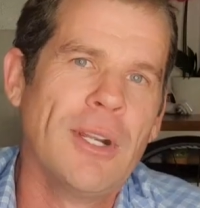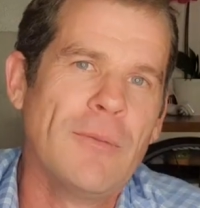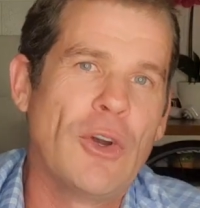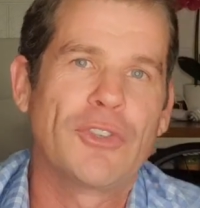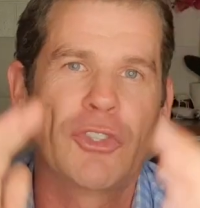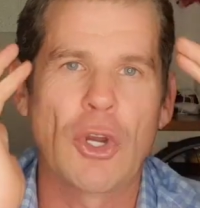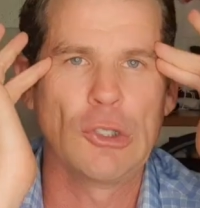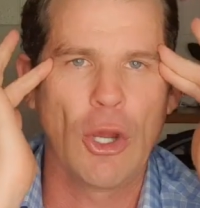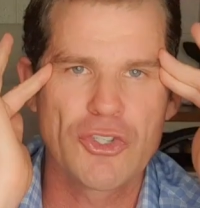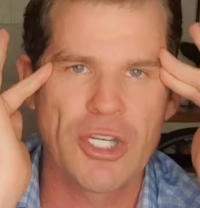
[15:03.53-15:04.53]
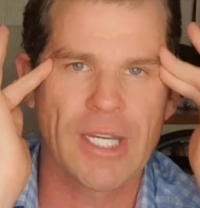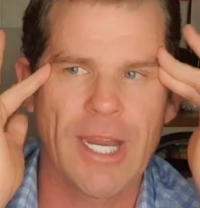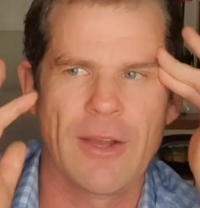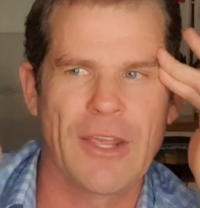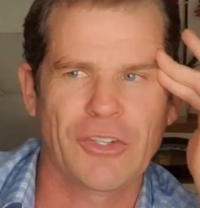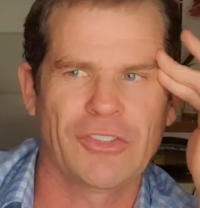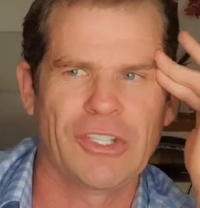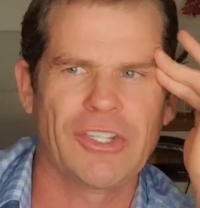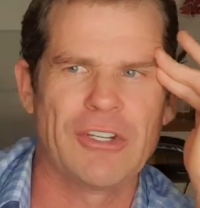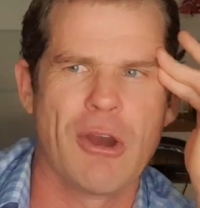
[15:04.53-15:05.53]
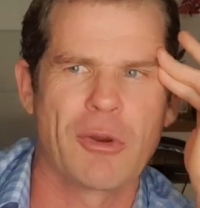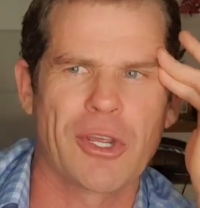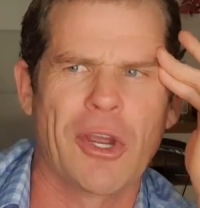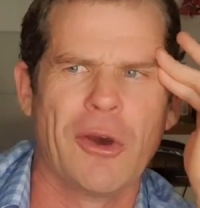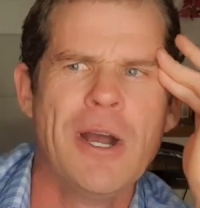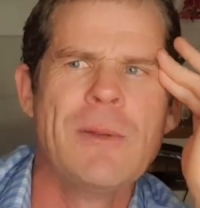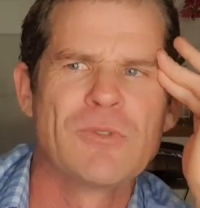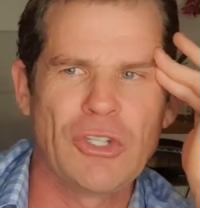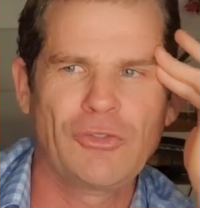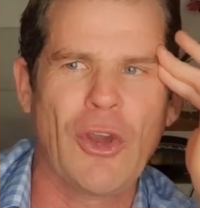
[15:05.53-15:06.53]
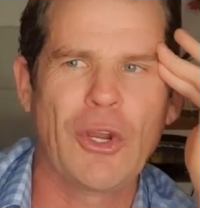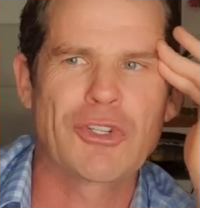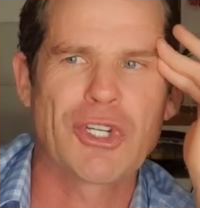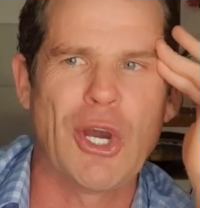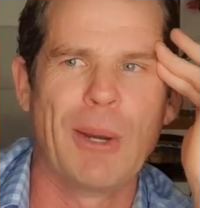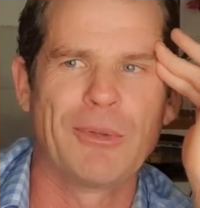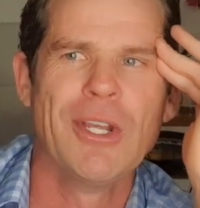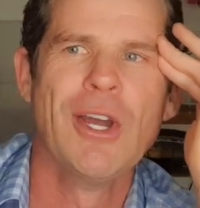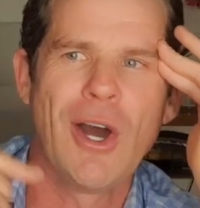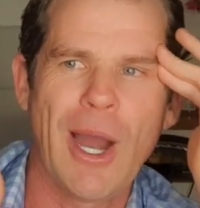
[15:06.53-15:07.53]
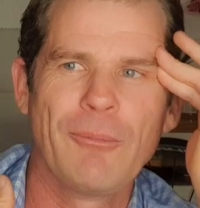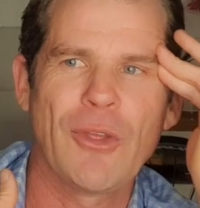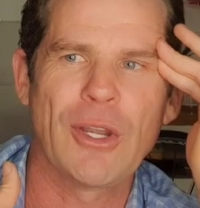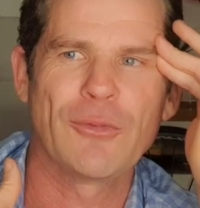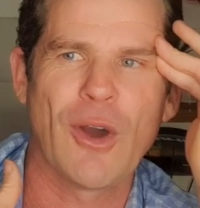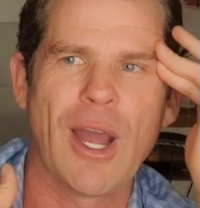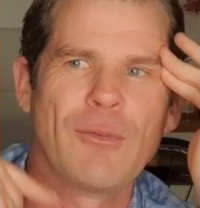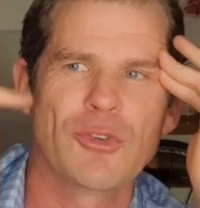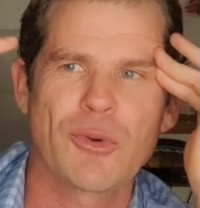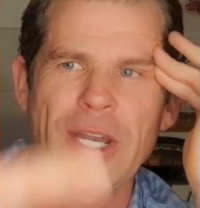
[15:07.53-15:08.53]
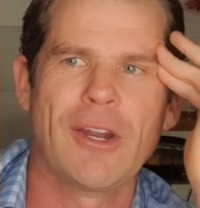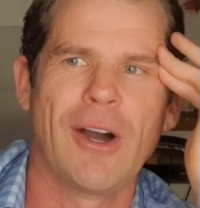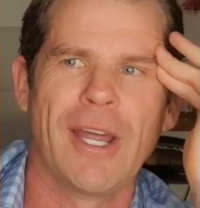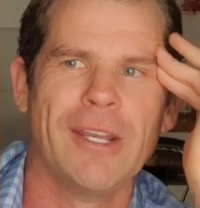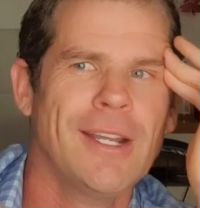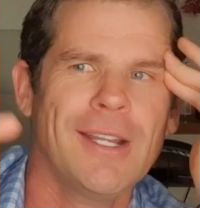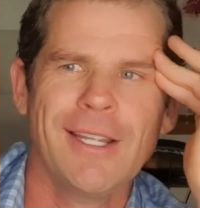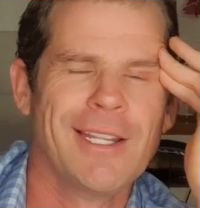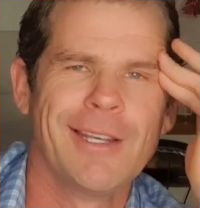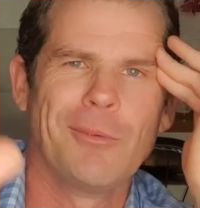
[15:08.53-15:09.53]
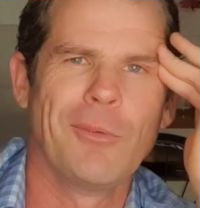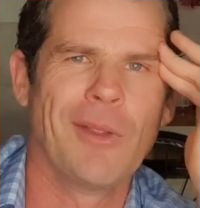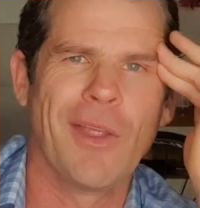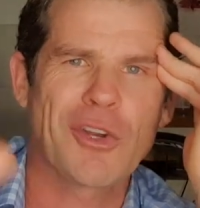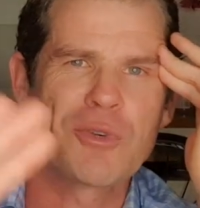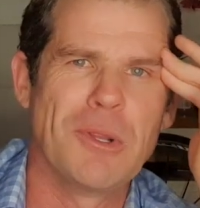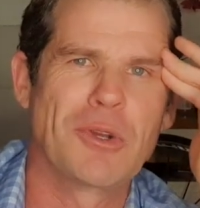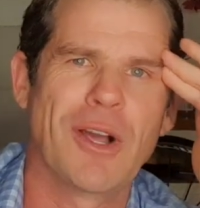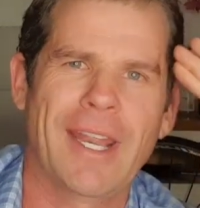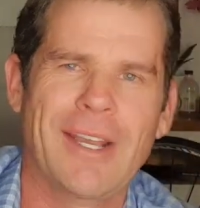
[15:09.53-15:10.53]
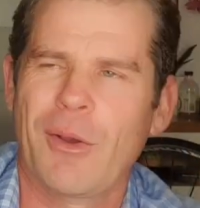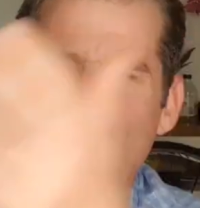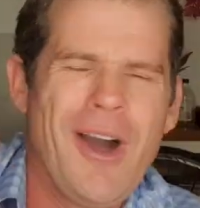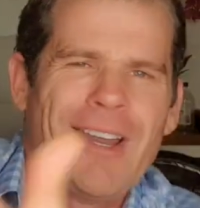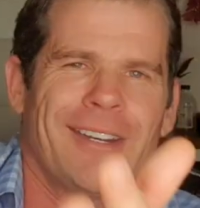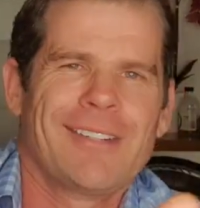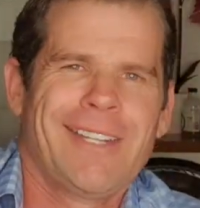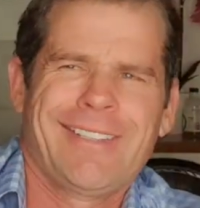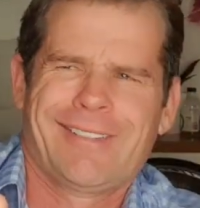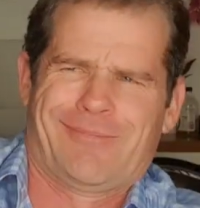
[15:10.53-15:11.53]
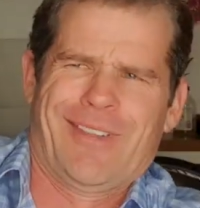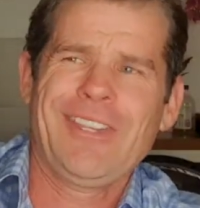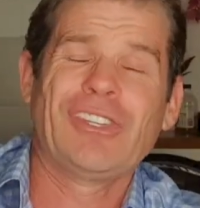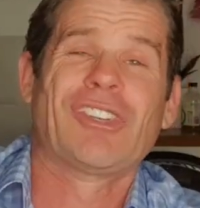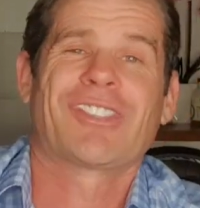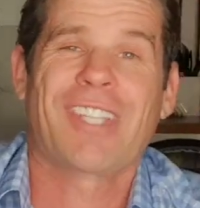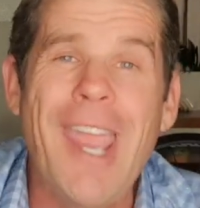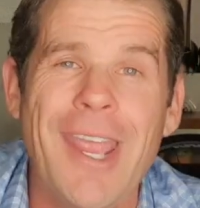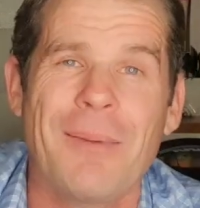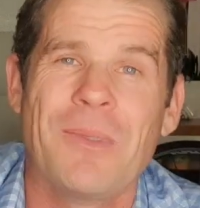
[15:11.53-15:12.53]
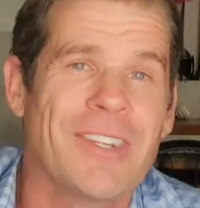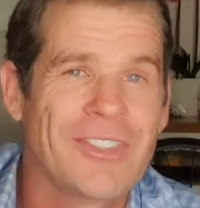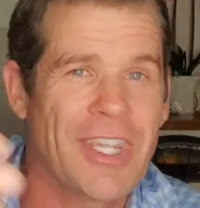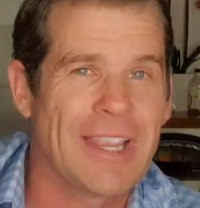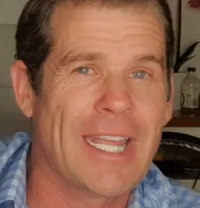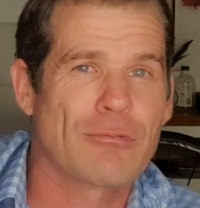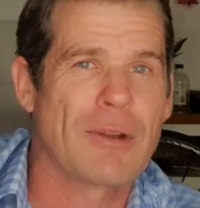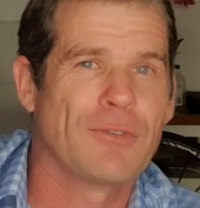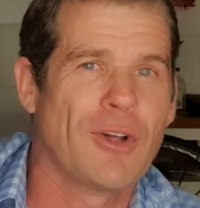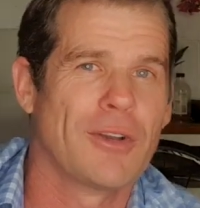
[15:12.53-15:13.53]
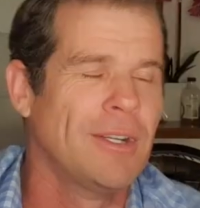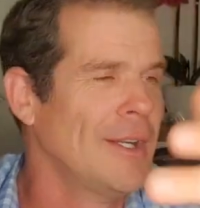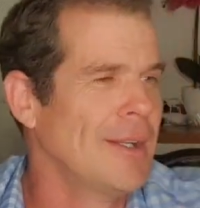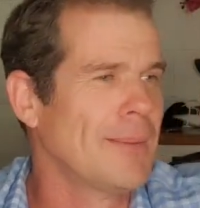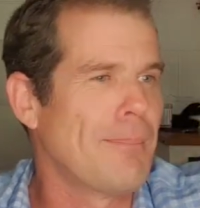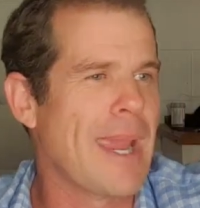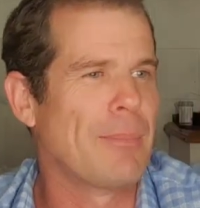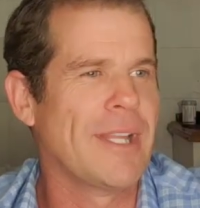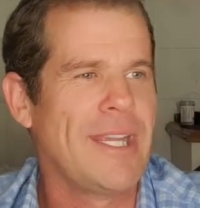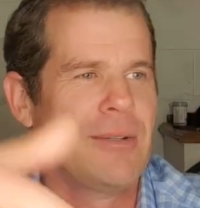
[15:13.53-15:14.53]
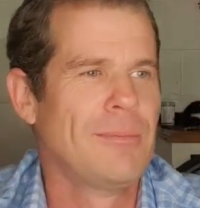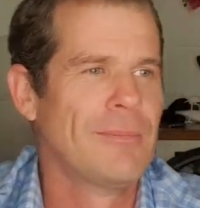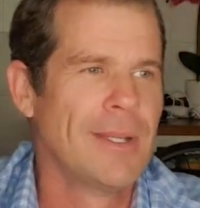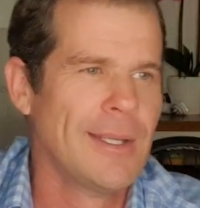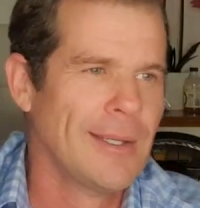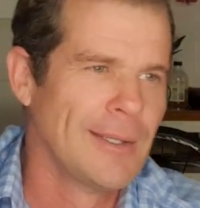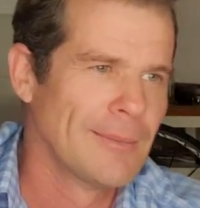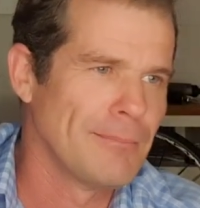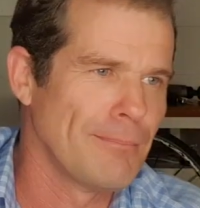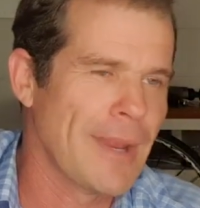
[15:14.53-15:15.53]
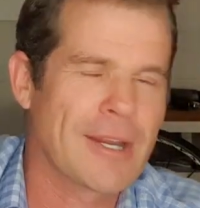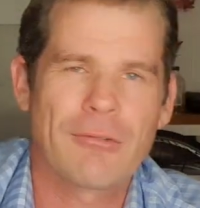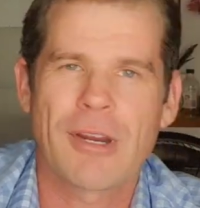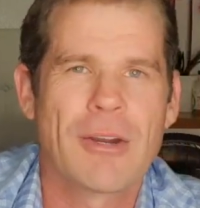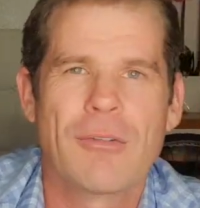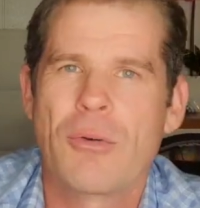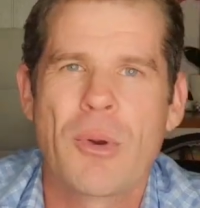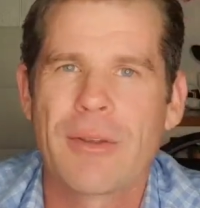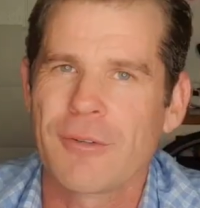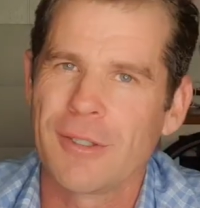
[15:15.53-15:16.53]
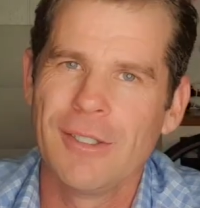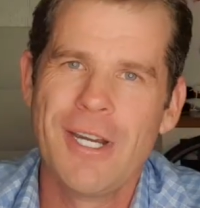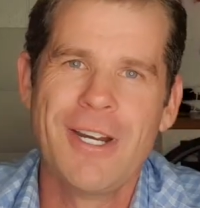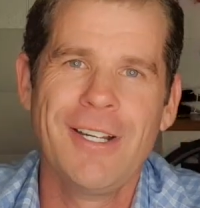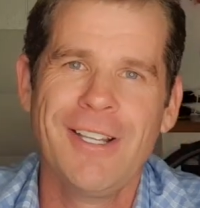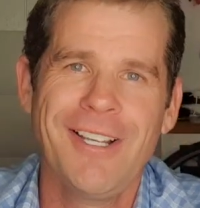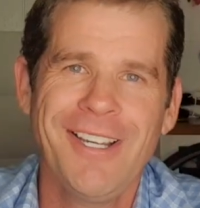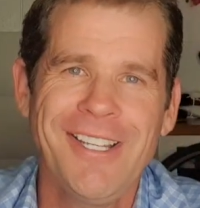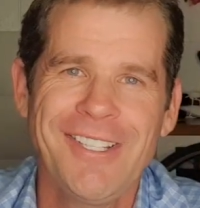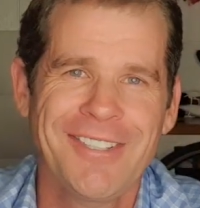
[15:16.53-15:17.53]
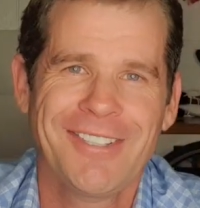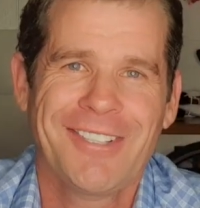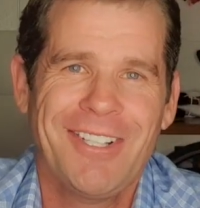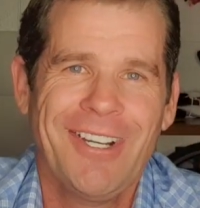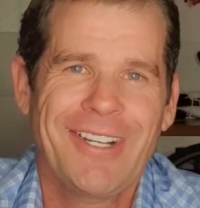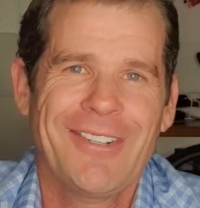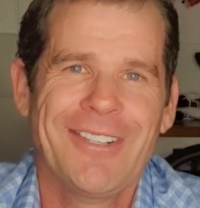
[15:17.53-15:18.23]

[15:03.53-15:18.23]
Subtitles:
Versus go logic, hang on, that's a 16-year-old girl. She's photoshopped. I'm 35 or 29. I should be looking like that. Like, what? This is a scam. See you later, Revlon, Maybelline, Mecca or whatever. Like, this is like...